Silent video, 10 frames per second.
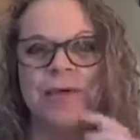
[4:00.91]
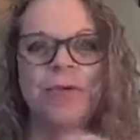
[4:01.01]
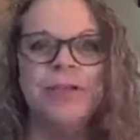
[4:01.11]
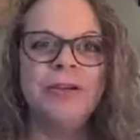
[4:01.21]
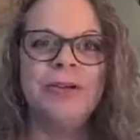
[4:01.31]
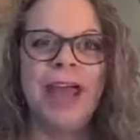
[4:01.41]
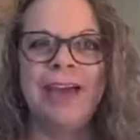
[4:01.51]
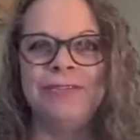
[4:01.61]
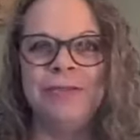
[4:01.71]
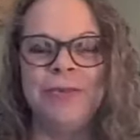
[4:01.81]
We don't
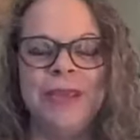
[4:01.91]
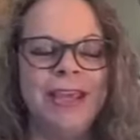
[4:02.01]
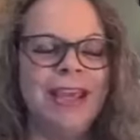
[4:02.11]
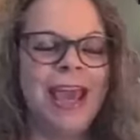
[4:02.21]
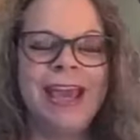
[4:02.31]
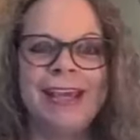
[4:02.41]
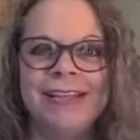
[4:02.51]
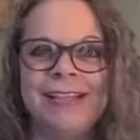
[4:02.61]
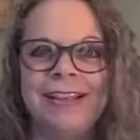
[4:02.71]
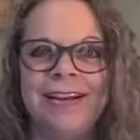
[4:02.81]
have to be
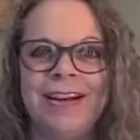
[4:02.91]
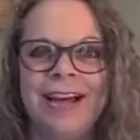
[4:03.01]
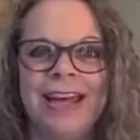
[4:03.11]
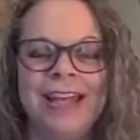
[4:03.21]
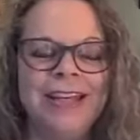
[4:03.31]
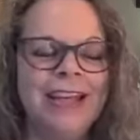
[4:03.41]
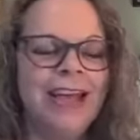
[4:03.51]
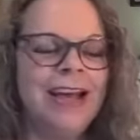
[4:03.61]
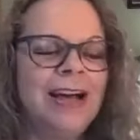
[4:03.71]
hands on.